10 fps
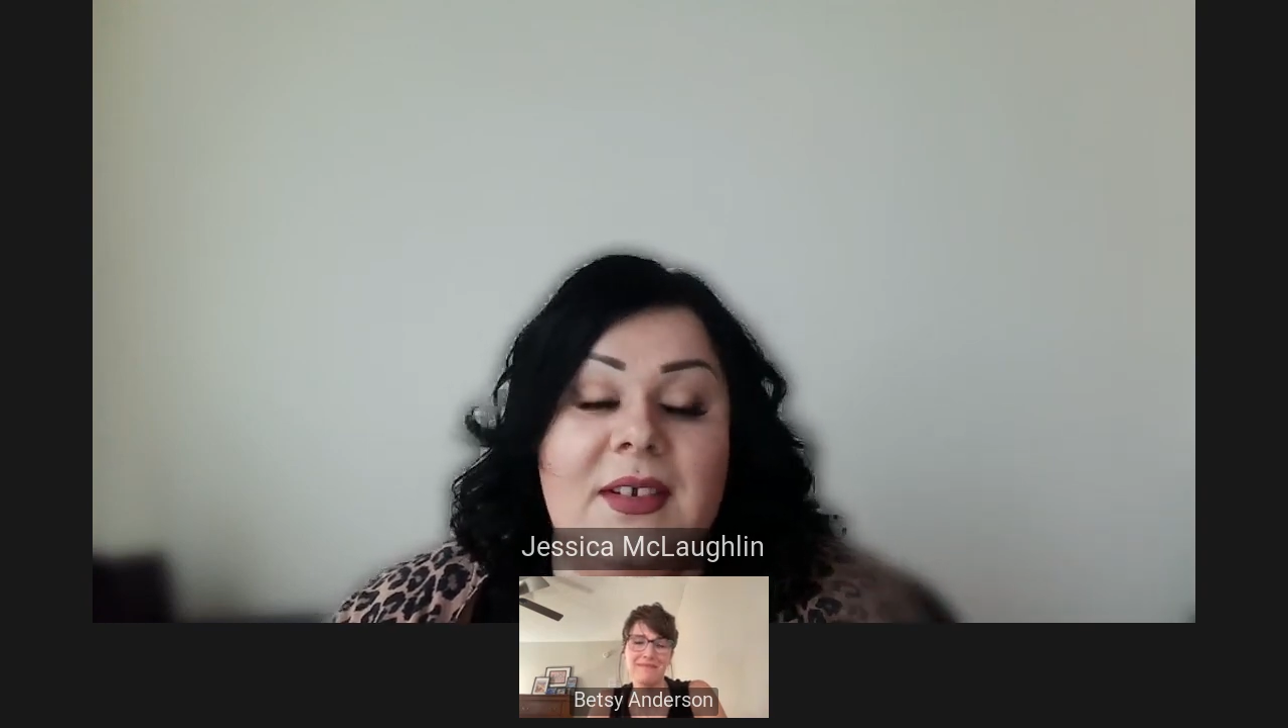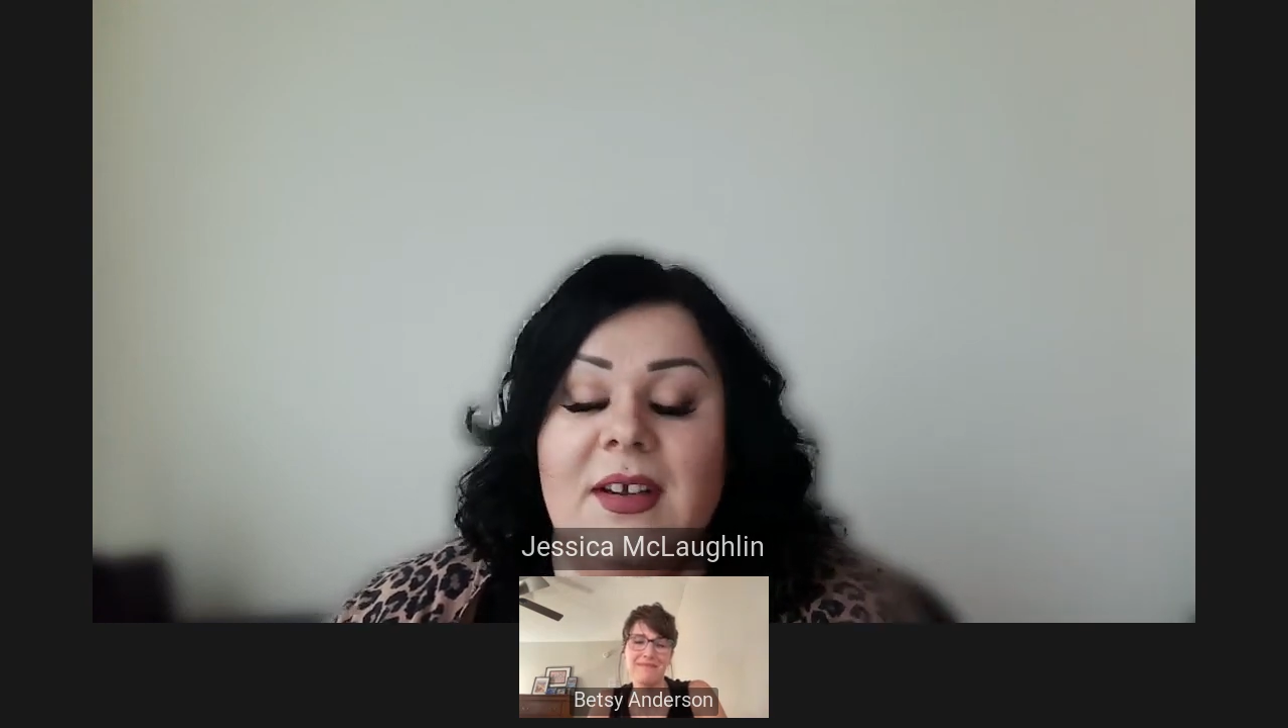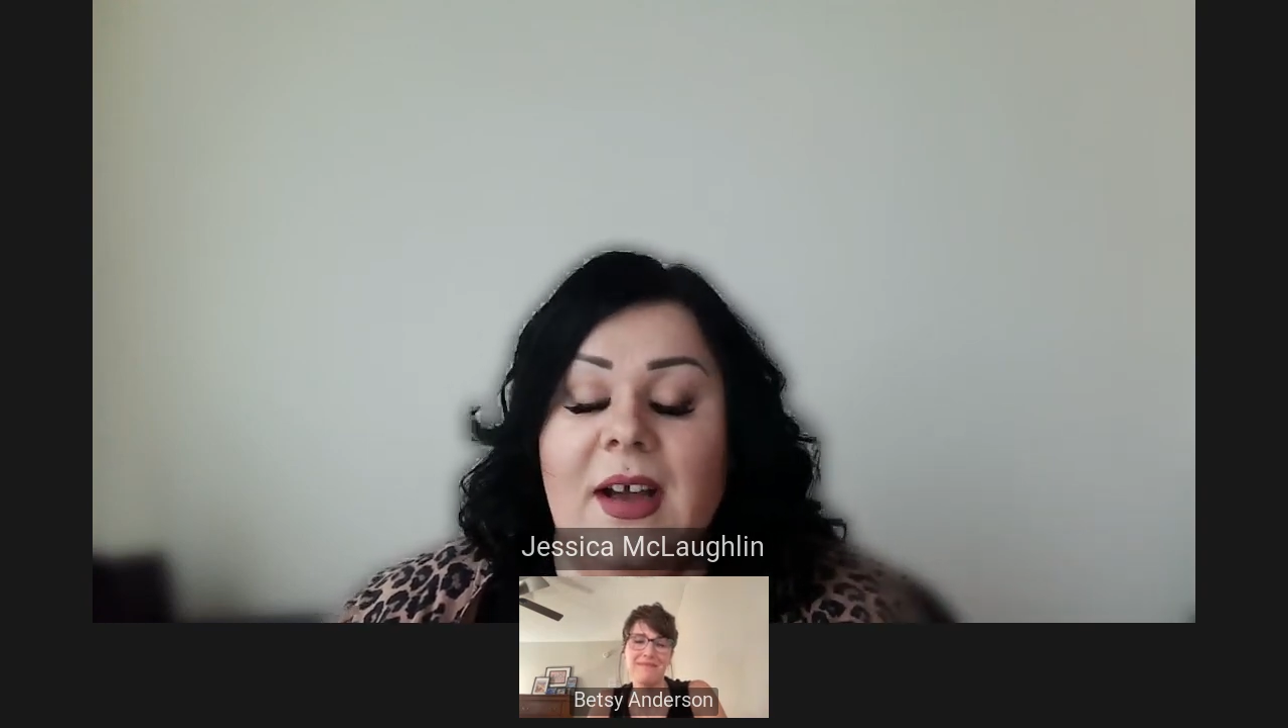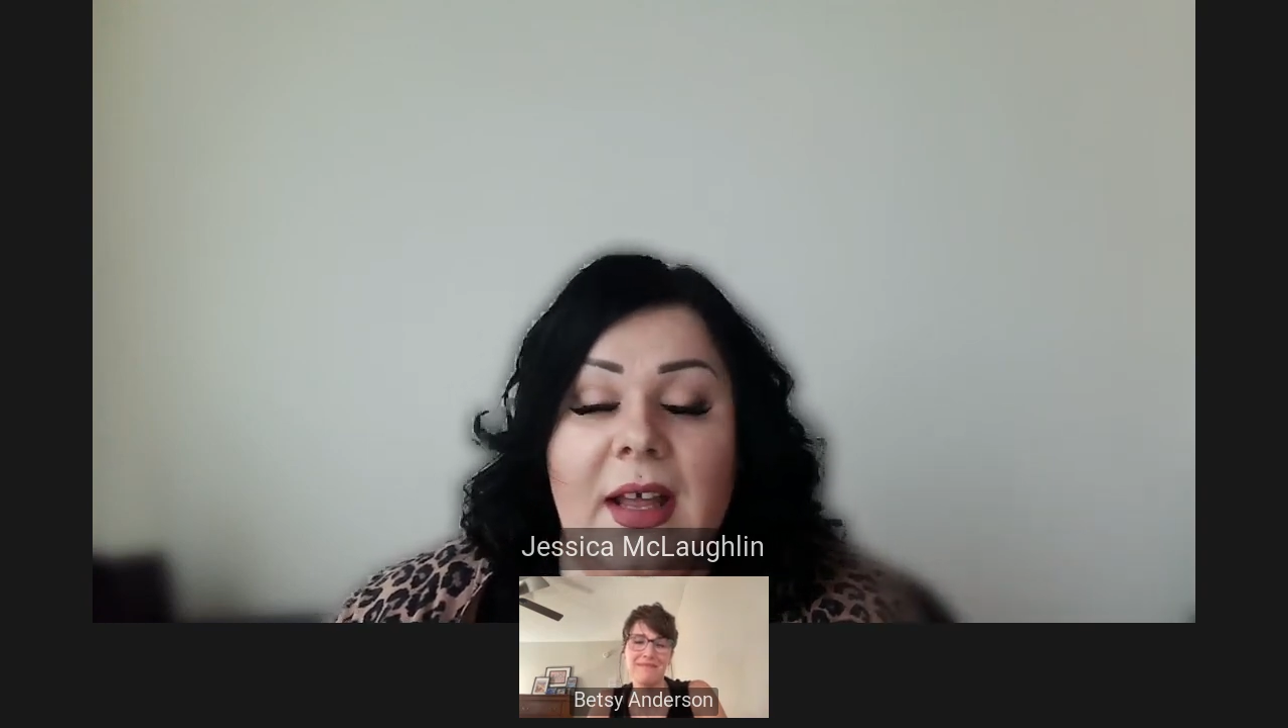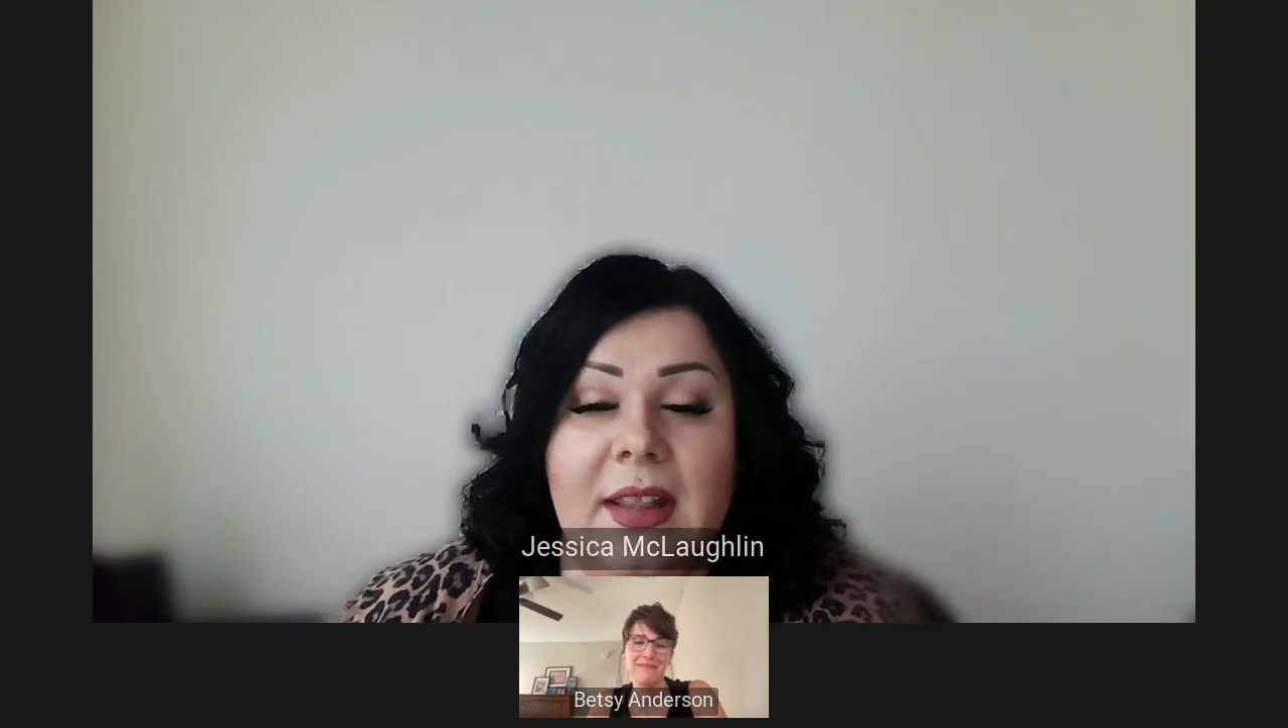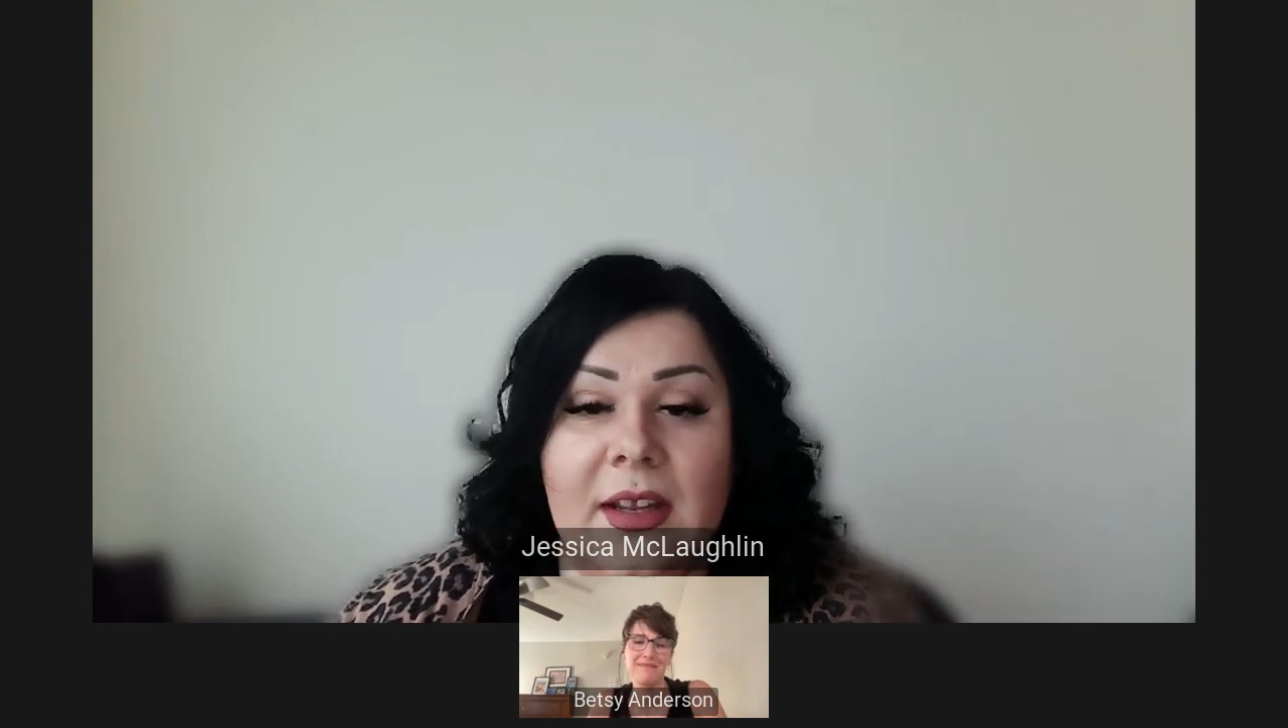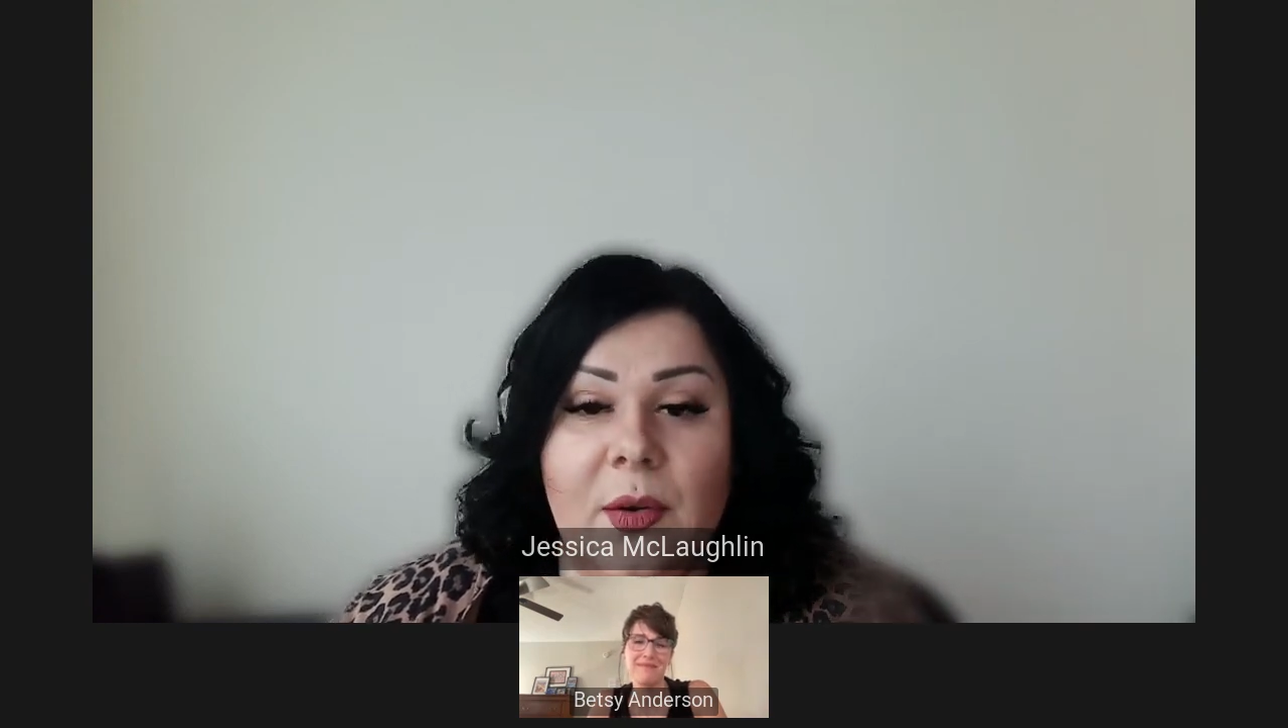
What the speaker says: gotten their